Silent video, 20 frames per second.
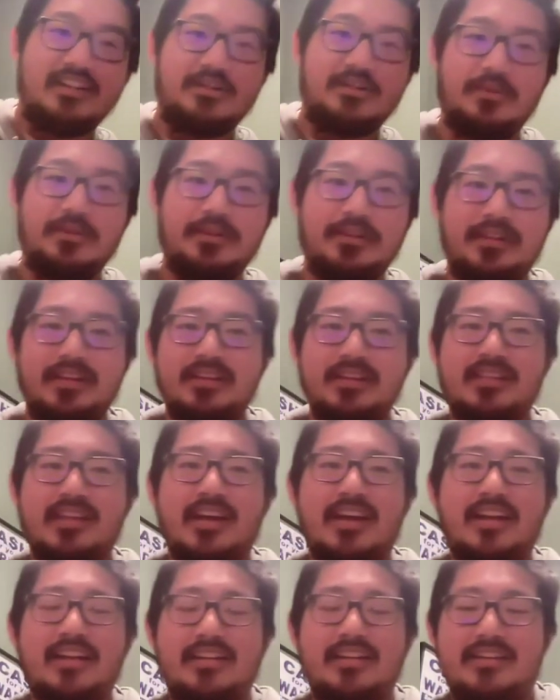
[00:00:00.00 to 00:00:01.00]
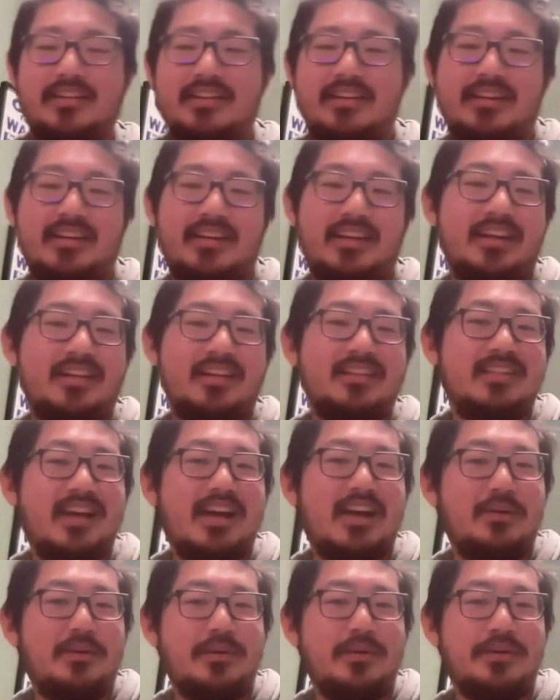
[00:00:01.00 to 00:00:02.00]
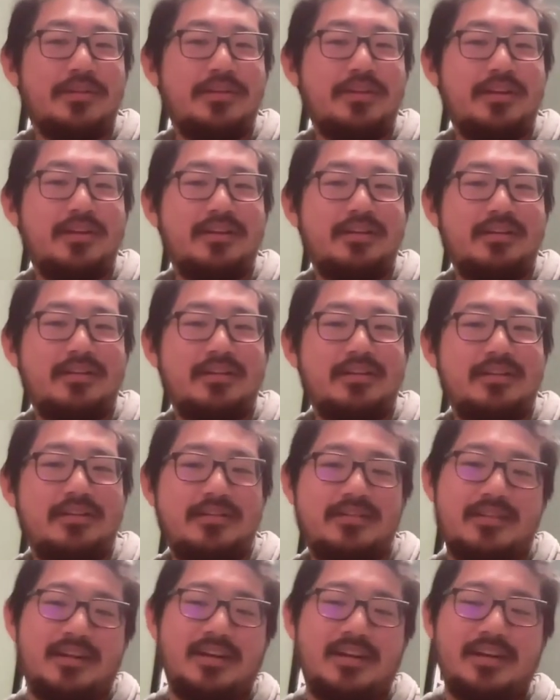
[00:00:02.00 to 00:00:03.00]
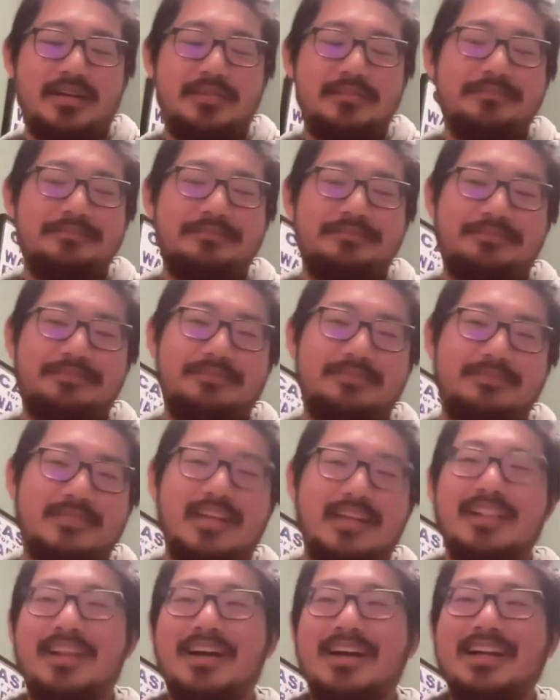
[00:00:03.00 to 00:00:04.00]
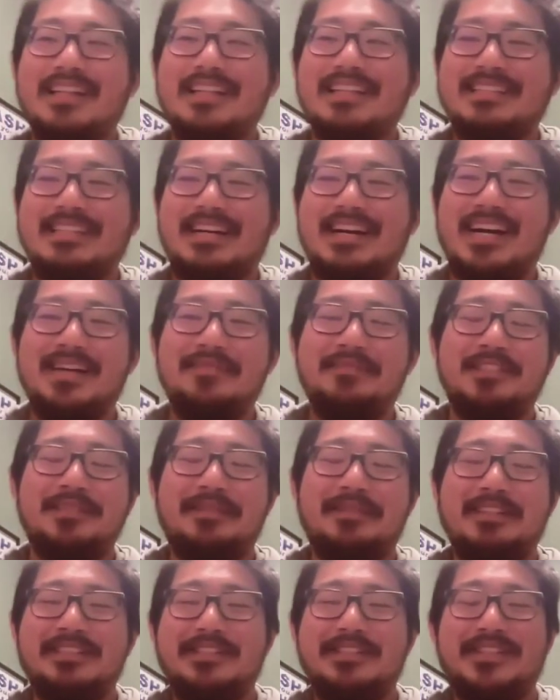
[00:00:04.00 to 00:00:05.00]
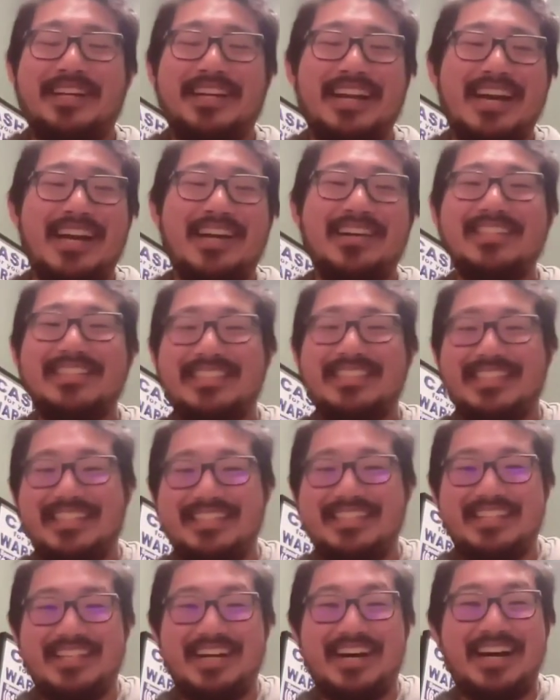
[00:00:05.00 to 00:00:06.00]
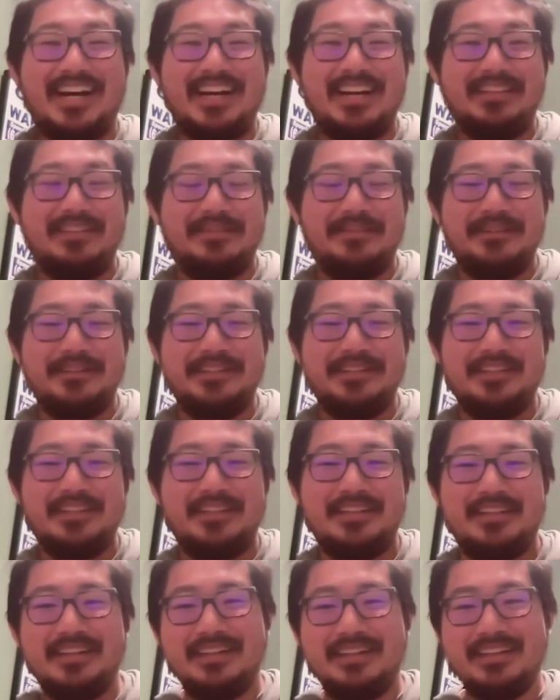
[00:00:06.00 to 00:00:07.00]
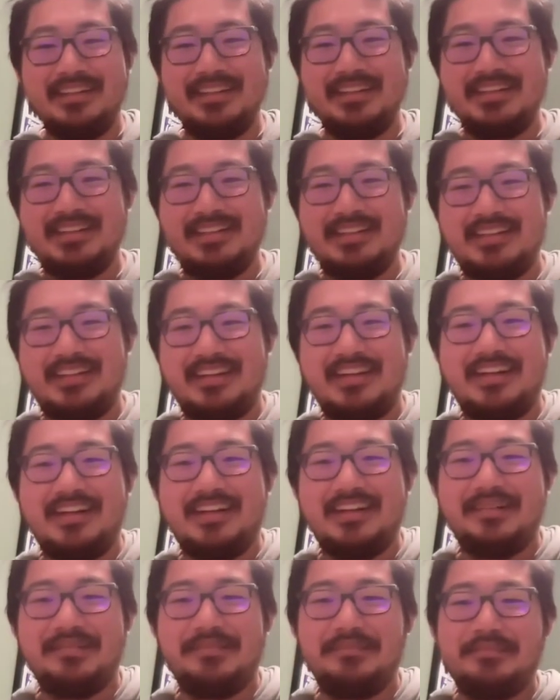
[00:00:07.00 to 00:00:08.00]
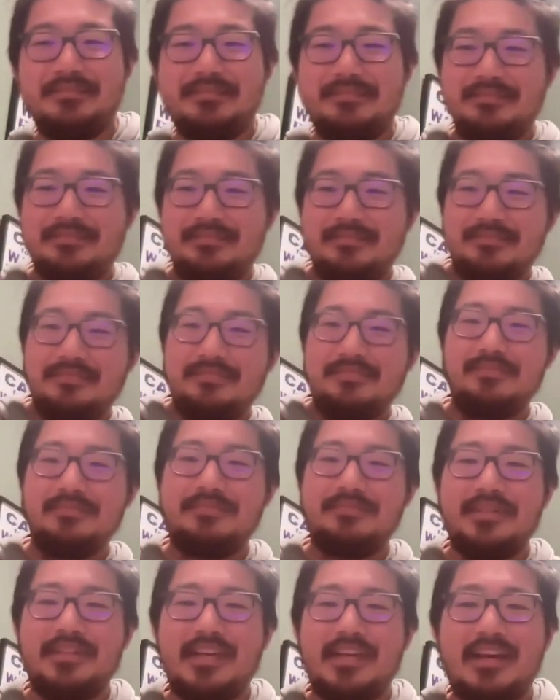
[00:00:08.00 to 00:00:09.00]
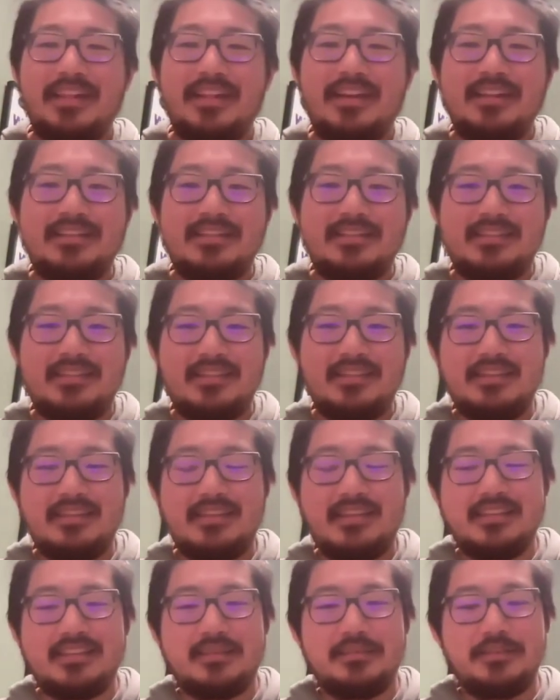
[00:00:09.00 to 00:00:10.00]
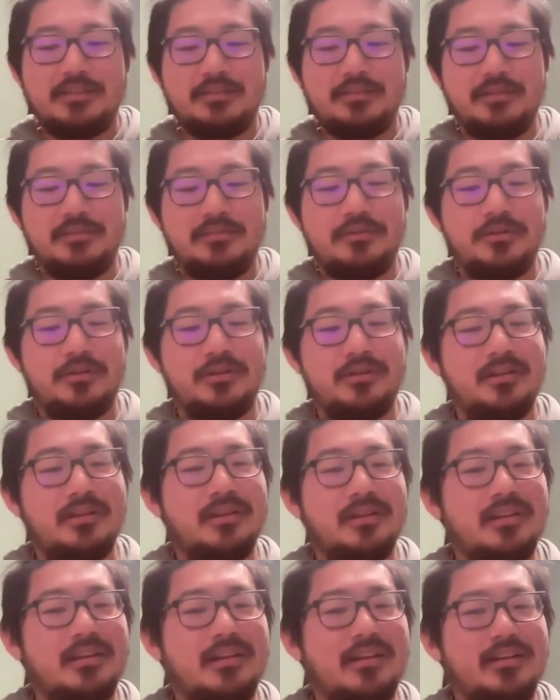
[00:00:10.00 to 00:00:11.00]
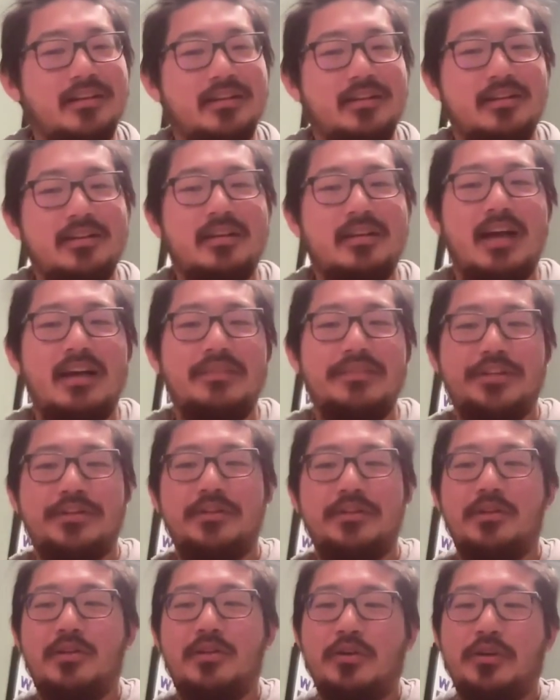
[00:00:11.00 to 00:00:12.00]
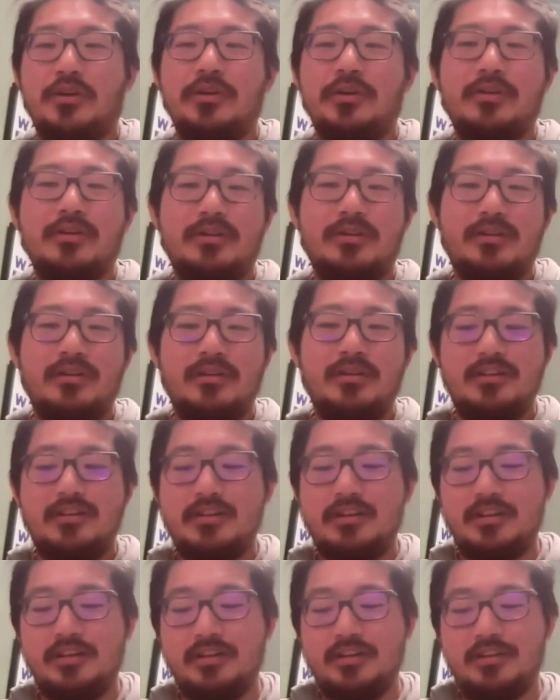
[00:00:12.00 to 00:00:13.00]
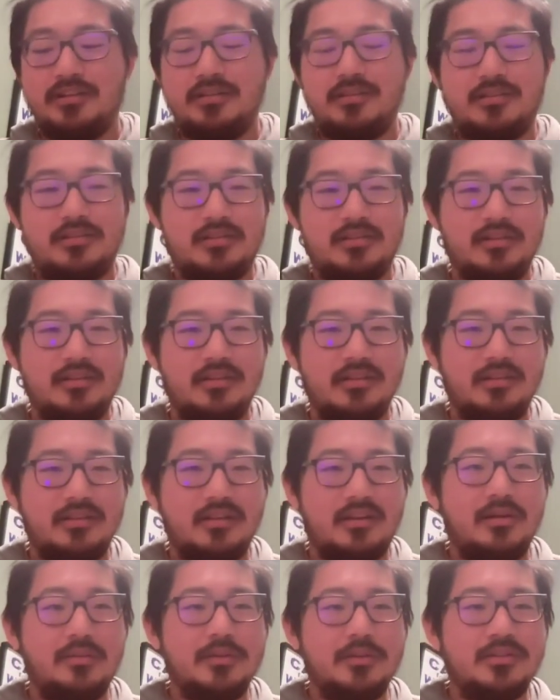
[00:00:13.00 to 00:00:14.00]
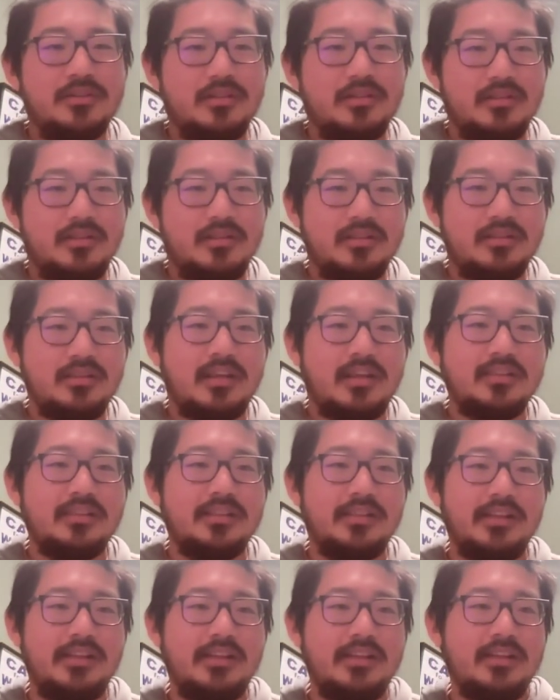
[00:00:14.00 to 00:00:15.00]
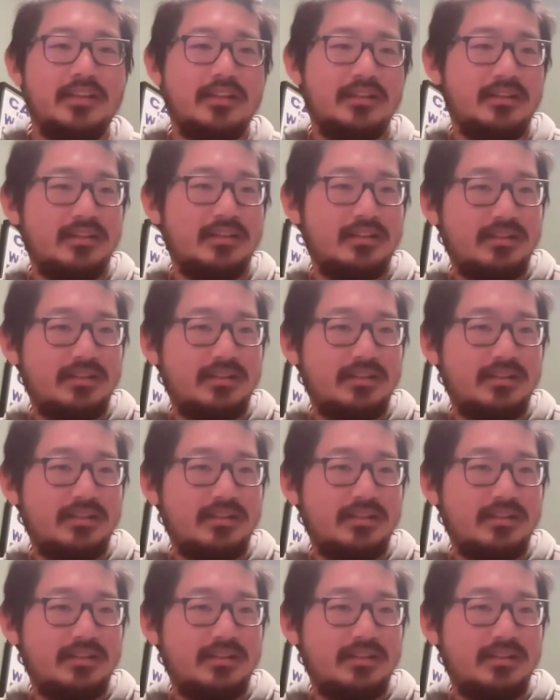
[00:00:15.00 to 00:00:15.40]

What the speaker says: Like, really, is that worth it? A lot of the time, especially right now, it's not really. But yeah, that's something to be important. And then having a lawyer is almost a necessity.